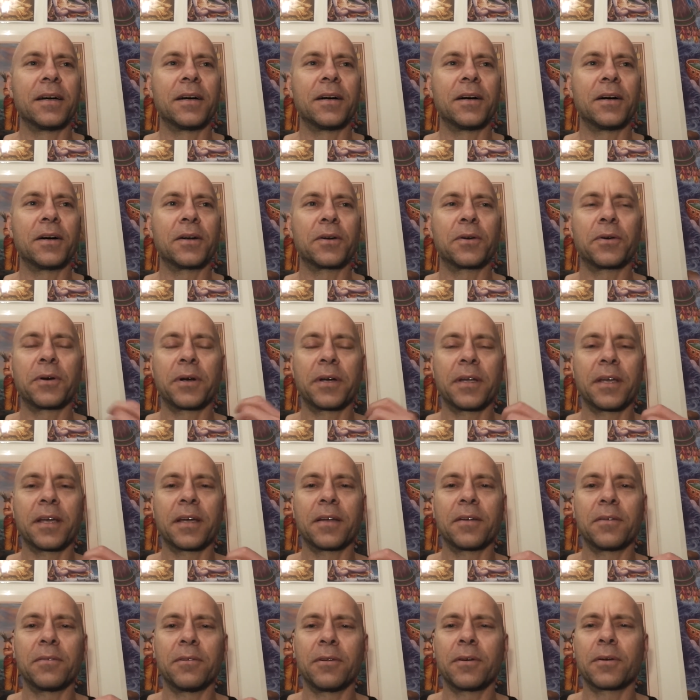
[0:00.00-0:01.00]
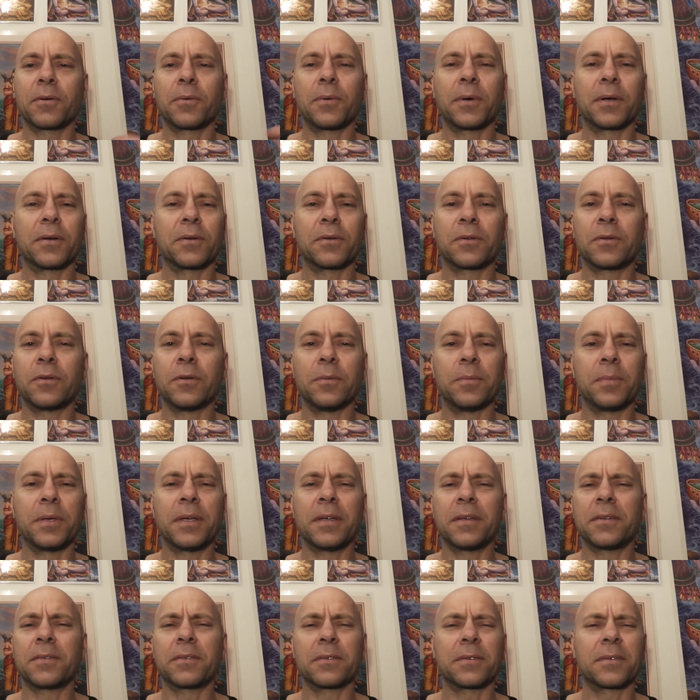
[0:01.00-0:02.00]
I'd already had like one or two
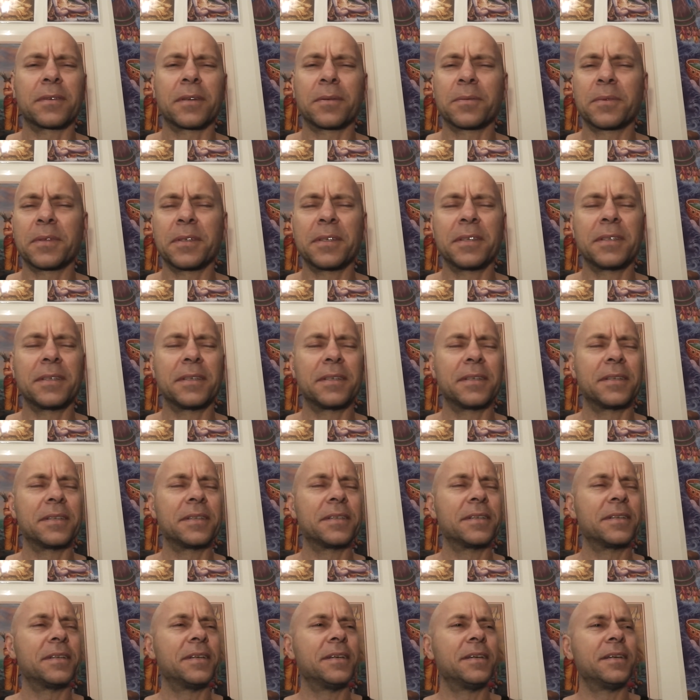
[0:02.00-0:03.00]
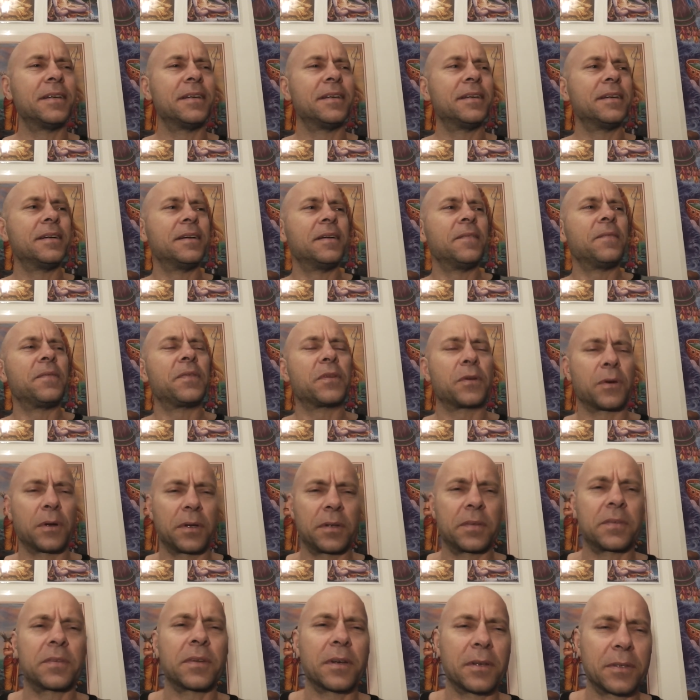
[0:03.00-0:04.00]
beers or something, trying to
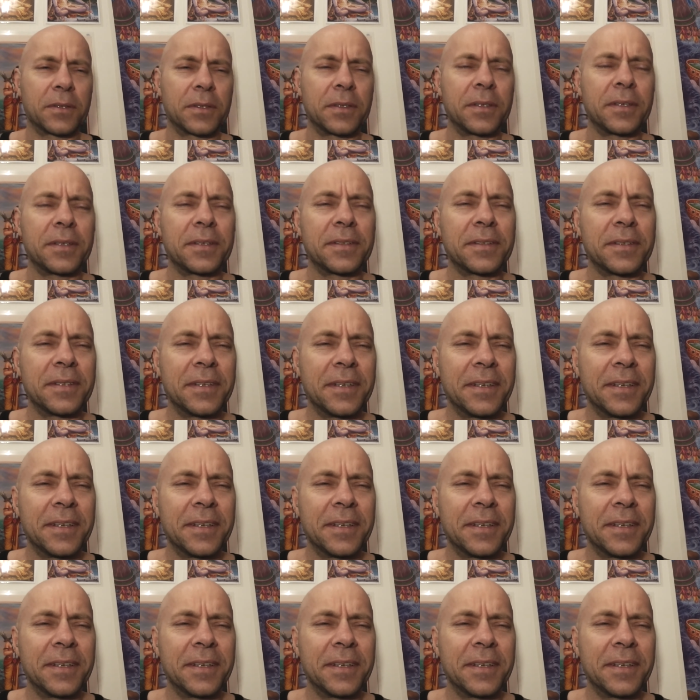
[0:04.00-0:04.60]
socialise.